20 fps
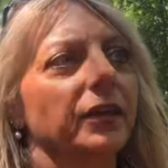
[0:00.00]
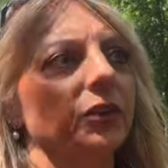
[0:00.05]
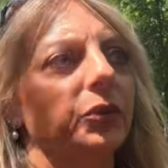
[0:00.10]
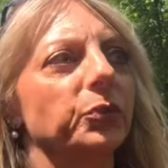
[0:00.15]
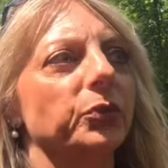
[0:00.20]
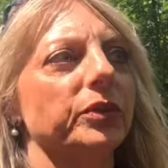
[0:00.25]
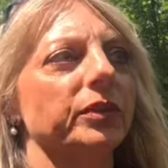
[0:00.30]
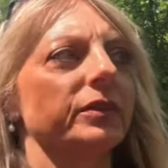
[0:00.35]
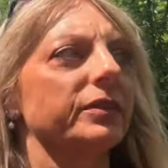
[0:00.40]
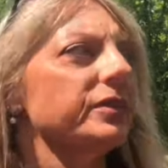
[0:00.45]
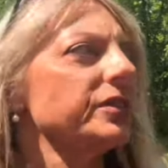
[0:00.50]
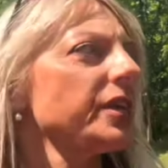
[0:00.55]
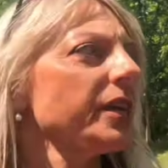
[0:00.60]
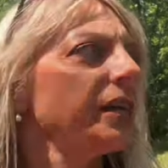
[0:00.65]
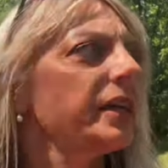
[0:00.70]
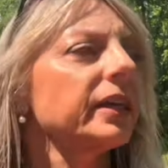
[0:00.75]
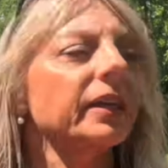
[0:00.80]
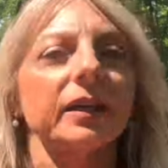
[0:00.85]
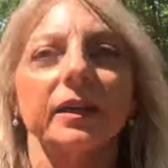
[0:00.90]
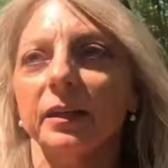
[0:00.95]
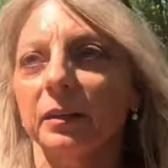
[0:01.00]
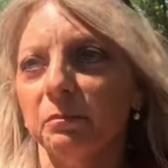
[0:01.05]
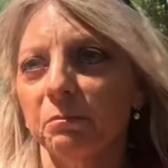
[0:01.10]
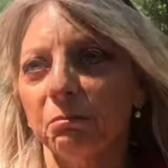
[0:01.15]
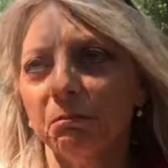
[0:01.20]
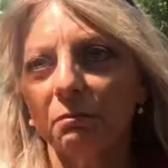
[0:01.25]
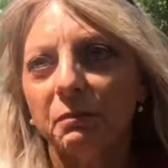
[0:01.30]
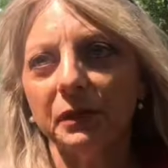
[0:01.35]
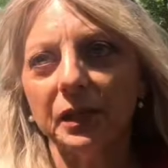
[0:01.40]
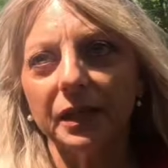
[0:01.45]
you can take an
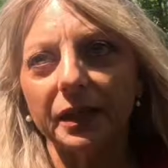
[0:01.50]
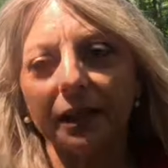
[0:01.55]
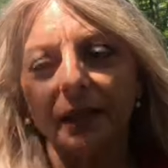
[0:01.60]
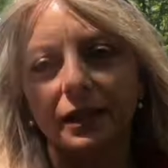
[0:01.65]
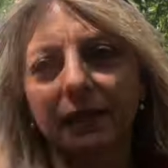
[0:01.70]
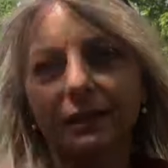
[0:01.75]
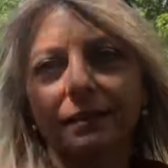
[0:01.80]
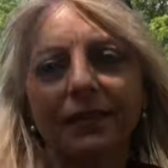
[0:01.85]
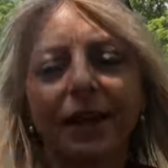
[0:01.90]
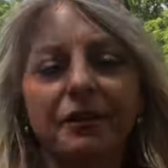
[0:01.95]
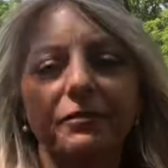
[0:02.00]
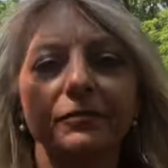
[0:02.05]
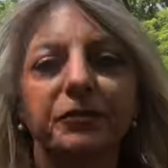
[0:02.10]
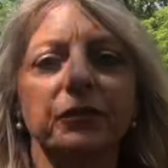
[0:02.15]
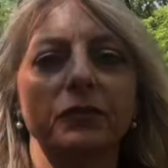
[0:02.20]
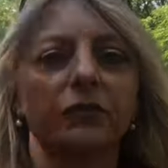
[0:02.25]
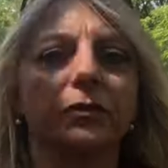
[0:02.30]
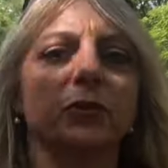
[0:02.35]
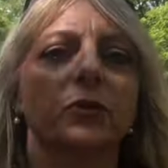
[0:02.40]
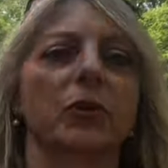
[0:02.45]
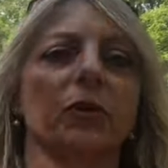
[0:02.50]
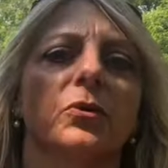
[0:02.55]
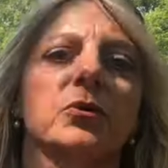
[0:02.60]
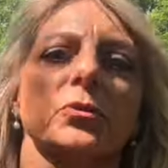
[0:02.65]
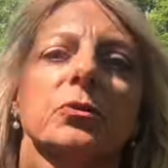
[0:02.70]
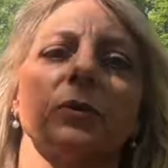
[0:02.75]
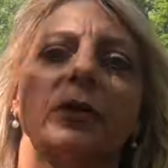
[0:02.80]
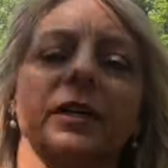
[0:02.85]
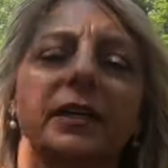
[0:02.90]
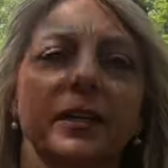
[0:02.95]
immediate left if you
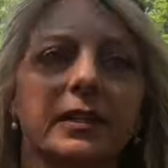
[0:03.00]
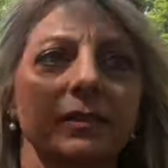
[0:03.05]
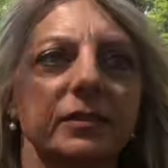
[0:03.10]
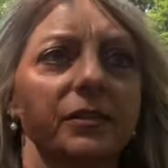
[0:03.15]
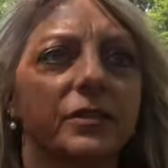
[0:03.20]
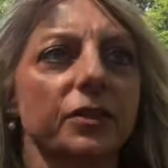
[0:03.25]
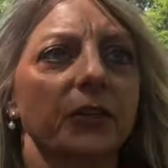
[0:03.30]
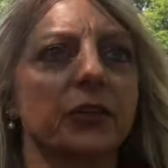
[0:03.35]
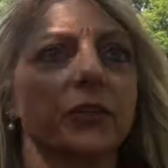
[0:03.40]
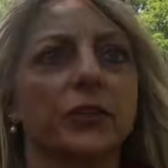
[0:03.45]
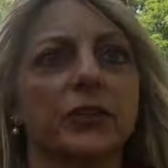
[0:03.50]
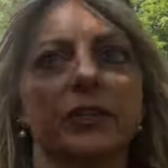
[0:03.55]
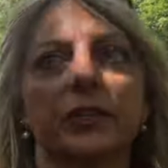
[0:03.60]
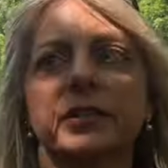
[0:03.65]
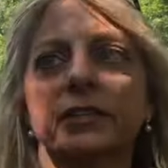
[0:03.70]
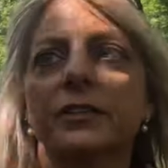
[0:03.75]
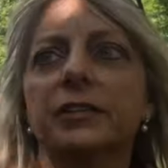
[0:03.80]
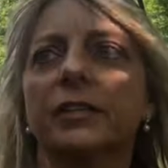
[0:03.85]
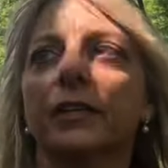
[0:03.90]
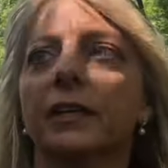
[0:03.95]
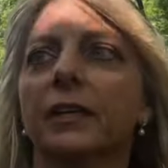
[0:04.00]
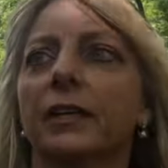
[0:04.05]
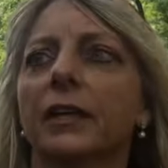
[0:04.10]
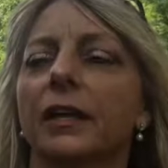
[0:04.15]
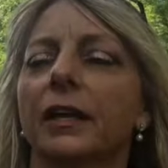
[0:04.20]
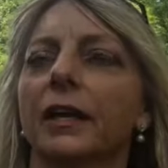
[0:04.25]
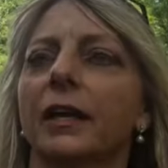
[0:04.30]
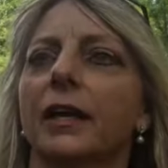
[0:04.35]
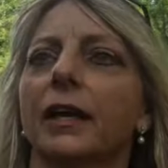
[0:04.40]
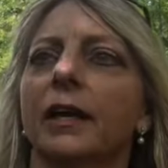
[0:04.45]
go against the current.
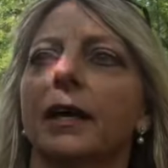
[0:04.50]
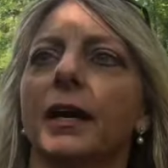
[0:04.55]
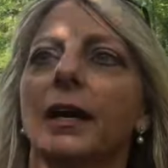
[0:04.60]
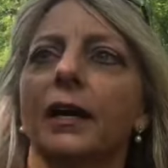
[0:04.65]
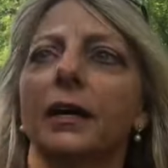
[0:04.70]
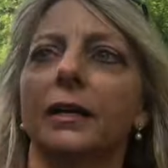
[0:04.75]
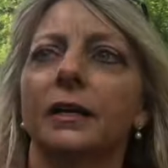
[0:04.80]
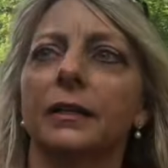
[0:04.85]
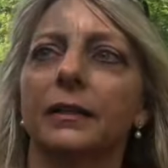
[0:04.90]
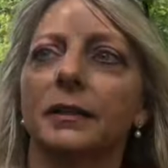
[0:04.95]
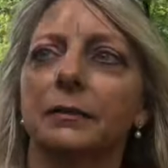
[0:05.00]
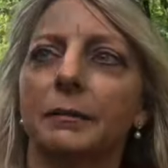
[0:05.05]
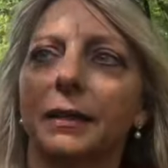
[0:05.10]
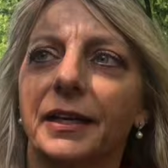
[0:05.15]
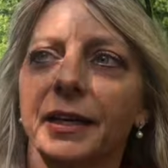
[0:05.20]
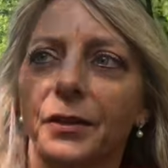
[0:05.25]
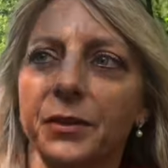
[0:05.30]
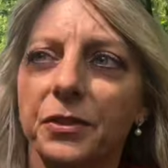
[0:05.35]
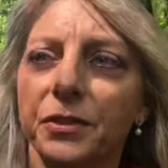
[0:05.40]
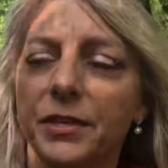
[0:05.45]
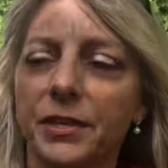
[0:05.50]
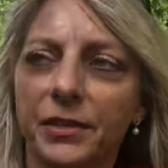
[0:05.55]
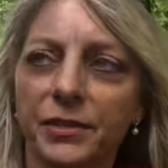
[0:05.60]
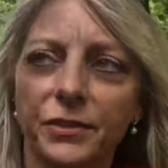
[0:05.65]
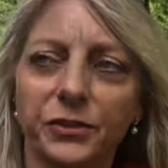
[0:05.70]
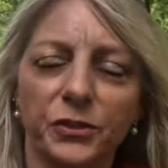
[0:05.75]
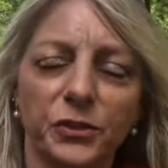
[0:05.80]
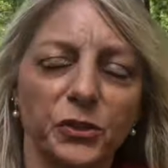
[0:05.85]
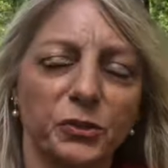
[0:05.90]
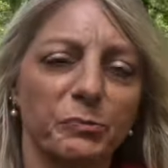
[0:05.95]
And I
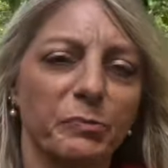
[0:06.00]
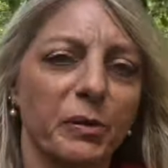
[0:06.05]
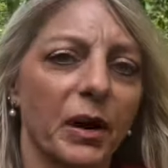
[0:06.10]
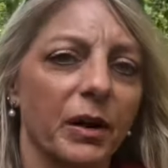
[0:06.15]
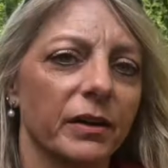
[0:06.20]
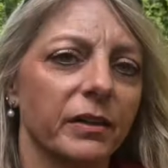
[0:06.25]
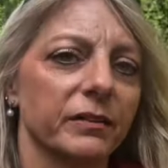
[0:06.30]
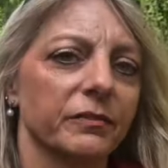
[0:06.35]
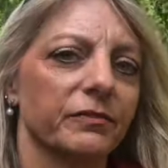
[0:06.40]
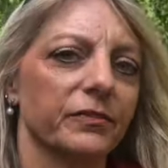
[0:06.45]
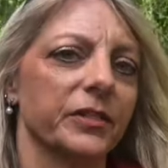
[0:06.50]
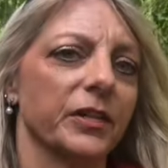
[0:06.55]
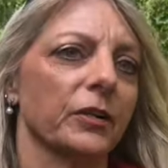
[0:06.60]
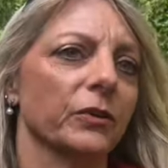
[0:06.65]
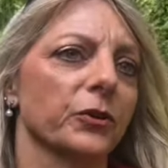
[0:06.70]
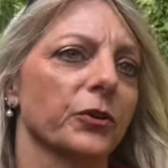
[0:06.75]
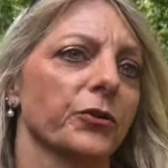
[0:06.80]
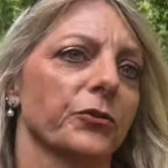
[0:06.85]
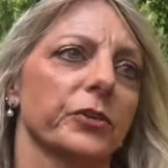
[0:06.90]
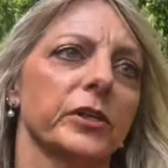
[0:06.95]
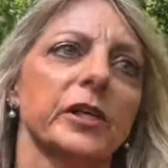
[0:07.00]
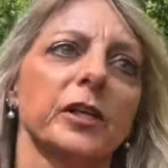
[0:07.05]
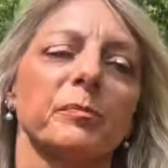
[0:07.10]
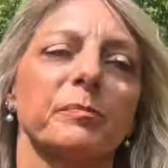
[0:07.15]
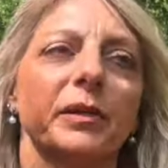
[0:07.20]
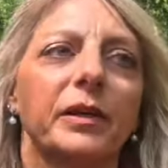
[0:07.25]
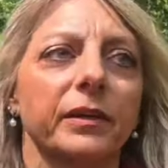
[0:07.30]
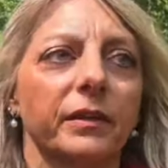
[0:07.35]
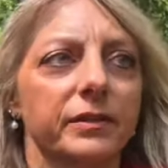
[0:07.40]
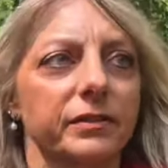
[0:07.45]
think this is part of Dell Creek
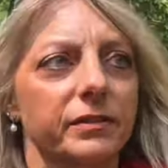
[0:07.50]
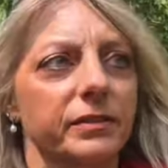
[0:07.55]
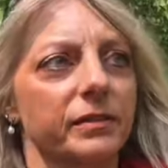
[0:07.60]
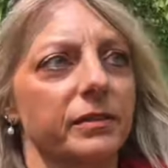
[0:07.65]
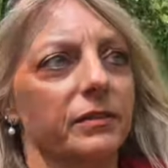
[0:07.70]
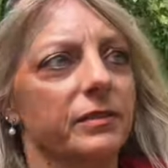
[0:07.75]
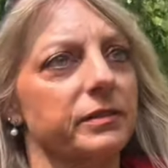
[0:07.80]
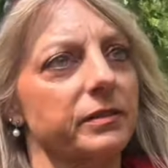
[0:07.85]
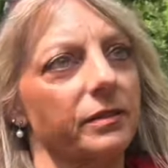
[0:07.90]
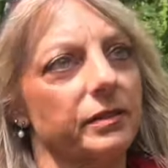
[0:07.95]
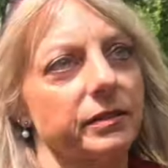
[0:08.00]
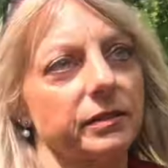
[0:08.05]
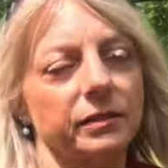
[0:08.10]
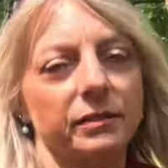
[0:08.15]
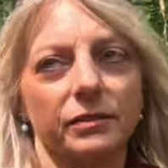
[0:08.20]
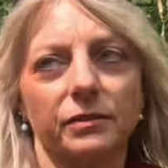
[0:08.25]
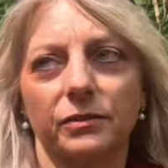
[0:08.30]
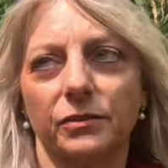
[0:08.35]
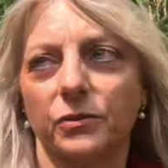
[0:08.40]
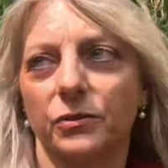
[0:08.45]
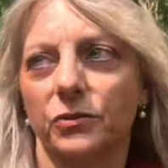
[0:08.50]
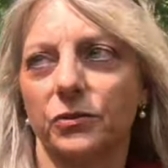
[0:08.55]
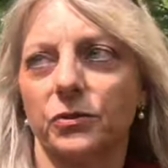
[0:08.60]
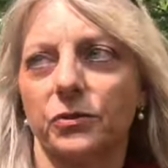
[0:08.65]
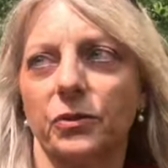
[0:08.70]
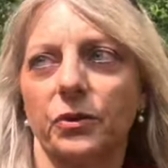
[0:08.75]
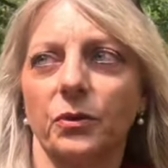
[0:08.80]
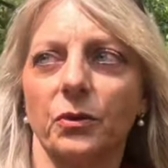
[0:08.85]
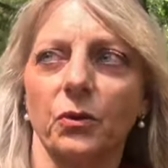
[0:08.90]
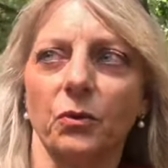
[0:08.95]
because this is
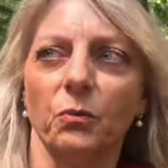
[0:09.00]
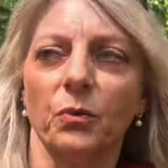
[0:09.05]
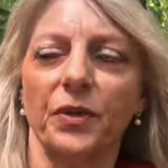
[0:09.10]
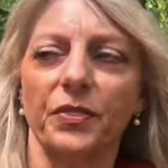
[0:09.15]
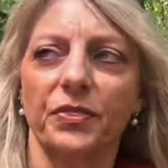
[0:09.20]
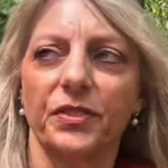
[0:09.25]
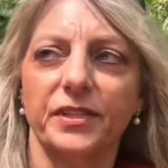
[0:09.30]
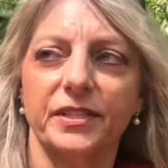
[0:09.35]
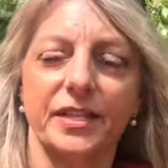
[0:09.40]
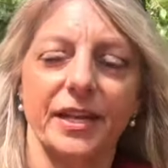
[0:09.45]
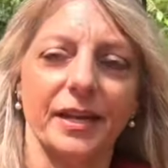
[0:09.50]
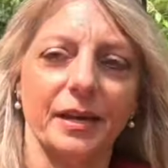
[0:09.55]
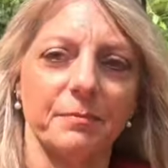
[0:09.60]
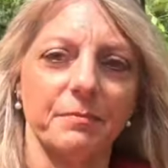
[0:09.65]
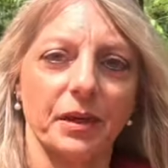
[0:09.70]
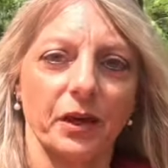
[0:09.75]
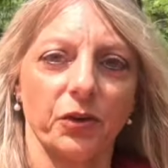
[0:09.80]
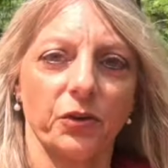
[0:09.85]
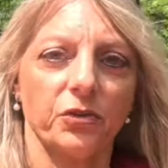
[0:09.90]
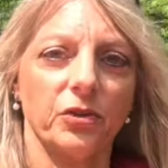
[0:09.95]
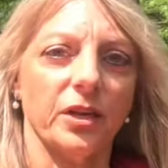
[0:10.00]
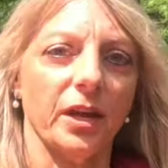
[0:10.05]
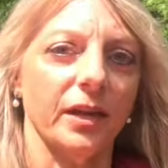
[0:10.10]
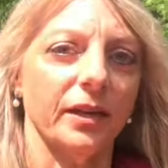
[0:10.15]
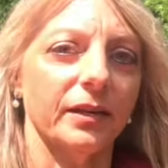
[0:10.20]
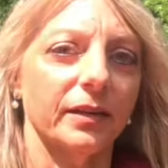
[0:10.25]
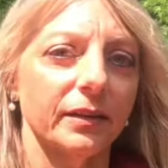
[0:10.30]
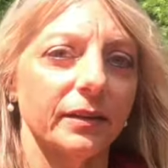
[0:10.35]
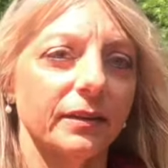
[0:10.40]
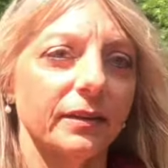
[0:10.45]
what the dam that
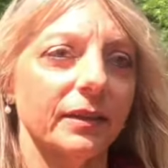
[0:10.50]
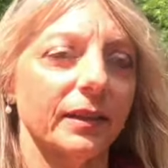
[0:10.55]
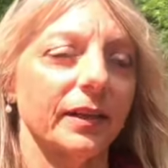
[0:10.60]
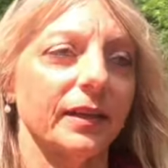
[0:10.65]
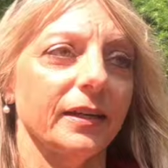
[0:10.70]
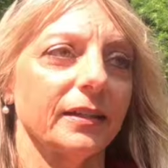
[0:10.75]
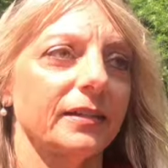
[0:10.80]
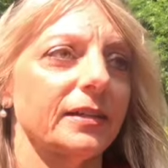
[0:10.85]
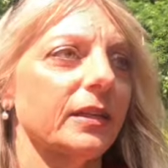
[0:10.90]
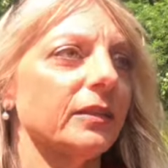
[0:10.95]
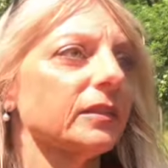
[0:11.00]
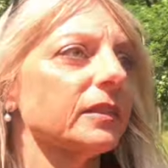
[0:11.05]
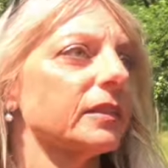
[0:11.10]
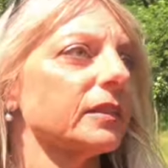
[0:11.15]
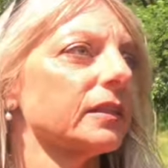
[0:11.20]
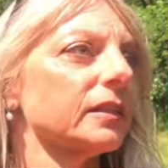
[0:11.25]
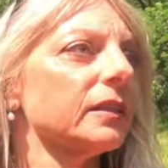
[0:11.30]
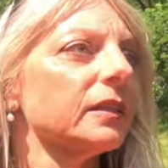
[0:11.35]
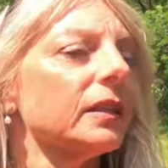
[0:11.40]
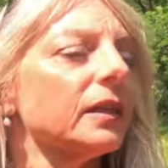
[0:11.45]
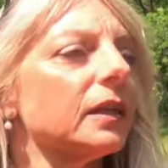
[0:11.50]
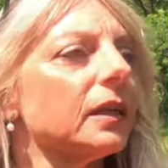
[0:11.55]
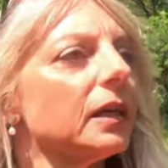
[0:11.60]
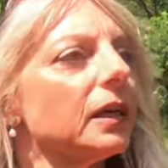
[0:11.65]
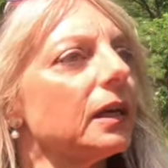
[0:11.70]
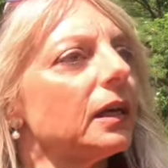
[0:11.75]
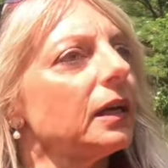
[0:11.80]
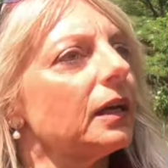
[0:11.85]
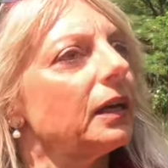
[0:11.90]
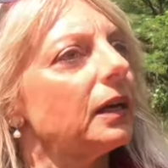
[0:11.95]
created Lake Delton
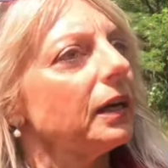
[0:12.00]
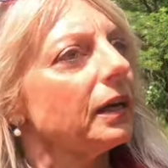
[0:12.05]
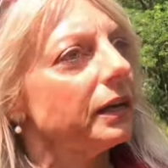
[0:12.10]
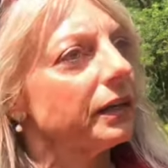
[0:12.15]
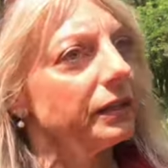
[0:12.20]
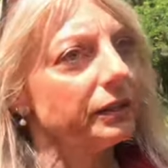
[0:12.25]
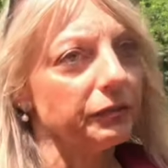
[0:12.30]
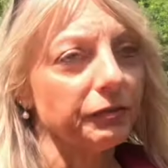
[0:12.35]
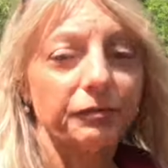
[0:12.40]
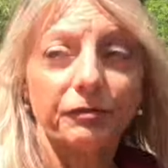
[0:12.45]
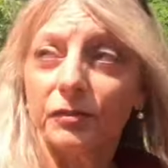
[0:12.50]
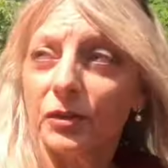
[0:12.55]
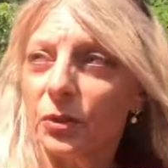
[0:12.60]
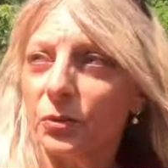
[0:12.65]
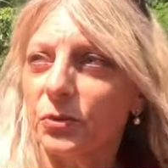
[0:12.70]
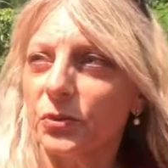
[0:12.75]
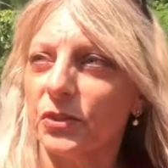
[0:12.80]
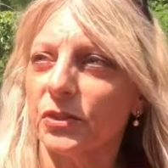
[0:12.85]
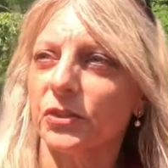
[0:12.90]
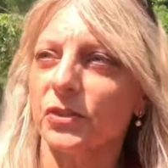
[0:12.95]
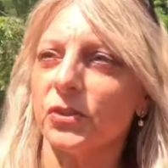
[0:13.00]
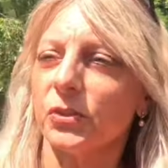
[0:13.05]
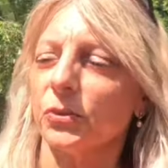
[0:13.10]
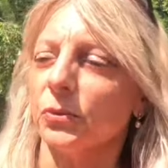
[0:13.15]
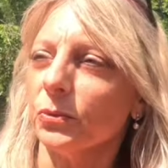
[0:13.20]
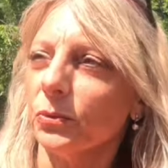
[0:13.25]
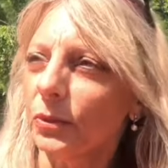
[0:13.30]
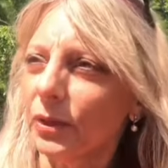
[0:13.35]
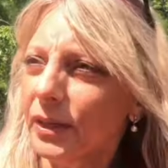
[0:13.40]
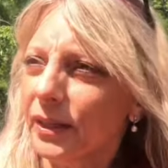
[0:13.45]
flows
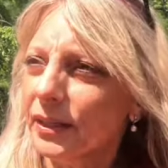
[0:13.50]
into.